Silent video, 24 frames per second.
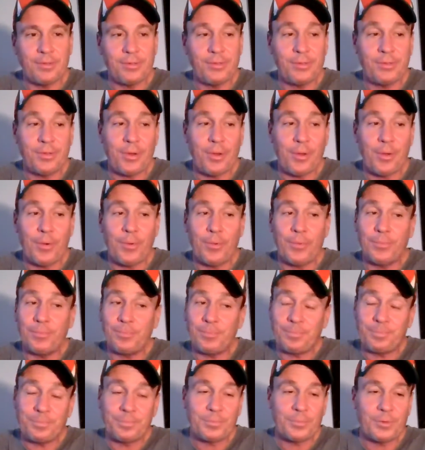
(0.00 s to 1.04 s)
So
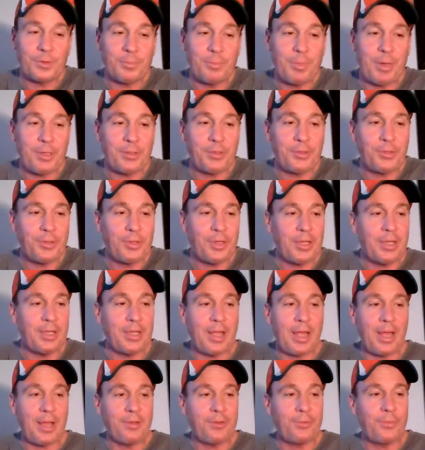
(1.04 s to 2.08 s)

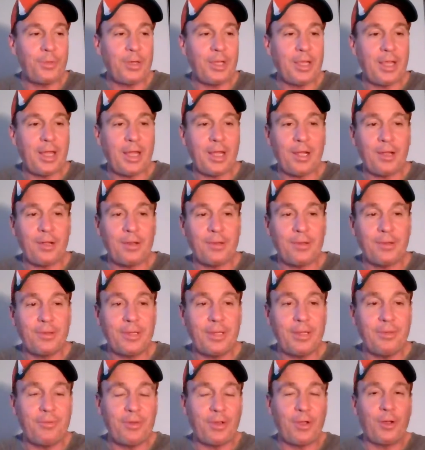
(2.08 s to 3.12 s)
especially as we get
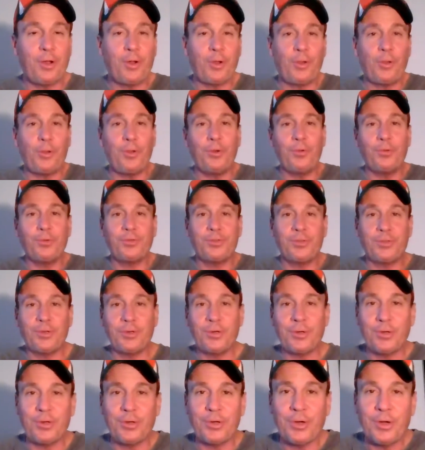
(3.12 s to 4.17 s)
even
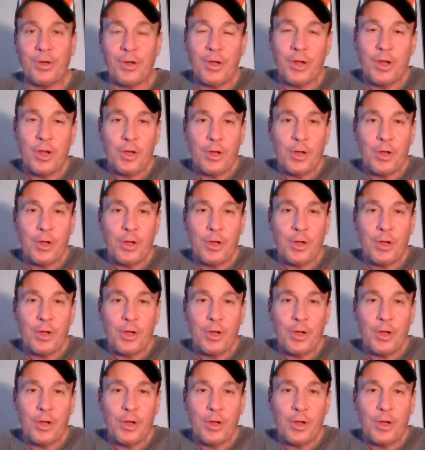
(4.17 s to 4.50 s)
closer